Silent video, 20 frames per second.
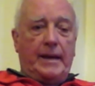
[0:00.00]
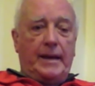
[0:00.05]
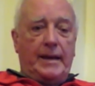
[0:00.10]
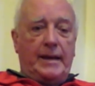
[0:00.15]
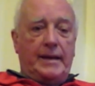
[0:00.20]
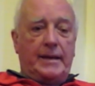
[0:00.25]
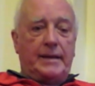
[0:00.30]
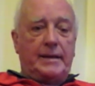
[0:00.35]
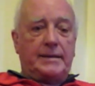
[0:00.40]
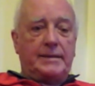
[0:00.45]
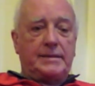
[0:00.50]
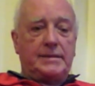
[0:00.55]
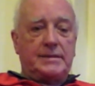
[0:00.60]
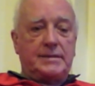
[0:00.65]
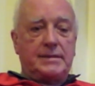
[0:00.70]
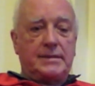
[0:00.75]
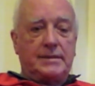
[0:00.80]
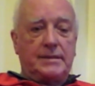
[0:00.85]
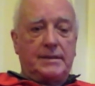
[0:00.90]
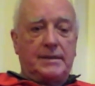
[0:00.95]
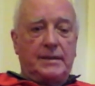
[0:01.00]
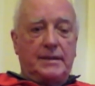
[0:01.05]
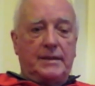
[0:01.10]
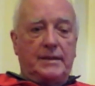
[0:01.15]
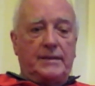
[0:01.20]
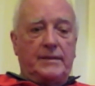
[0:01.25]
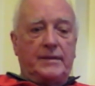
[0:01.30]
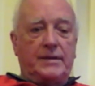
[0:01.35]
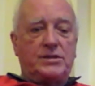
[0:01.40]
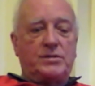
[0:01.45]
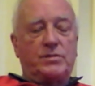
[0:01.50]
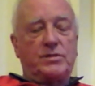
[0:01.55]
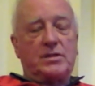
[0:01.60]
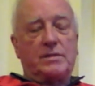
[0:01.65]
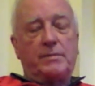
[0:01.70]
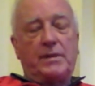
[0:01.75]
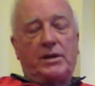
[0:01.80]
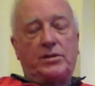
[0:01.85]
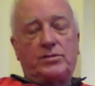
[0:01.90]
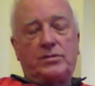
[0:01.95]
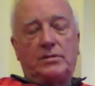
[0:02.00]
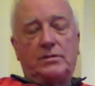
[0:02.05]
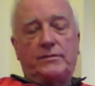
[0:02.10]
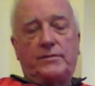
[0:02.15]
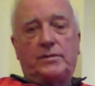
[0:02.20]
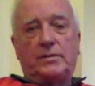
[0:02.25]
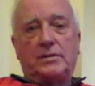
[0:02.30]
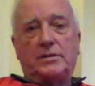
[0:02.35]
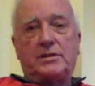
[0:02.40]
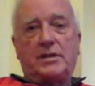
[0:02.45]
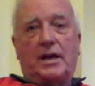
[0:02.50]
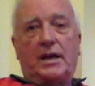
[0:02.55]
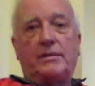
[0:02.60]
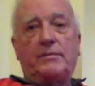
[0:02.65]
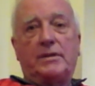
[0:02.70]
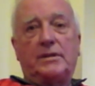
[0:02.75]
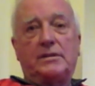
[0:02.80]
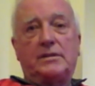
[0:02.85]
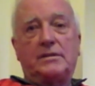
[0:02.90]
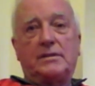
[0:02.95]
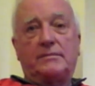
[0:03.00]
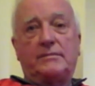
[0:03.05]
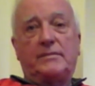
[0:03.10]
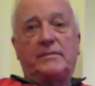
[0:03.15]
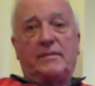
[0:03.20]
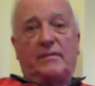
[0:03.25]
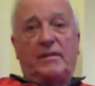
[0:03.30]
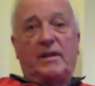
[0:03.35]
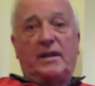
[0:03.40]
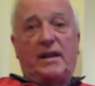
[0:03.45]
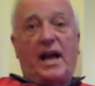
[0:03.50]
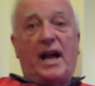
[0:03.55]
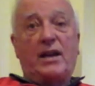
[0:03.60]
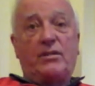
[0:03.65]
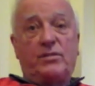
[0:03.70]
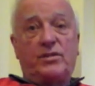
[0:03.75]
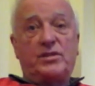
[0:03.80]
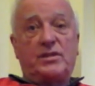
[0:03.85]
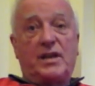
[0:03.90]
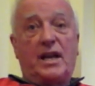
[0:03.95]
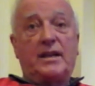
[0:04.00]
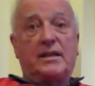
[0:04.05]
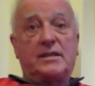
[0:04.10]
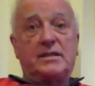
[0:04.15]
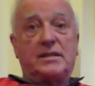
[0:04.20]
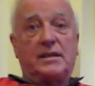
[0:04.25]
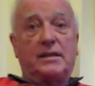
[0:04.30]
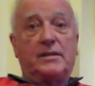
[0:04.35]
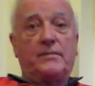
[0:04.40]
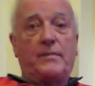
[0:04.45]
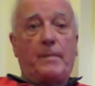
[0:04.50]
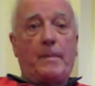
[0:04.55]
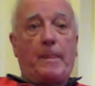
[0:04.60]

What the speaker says: And this was a mixture of old time and Irish dancing.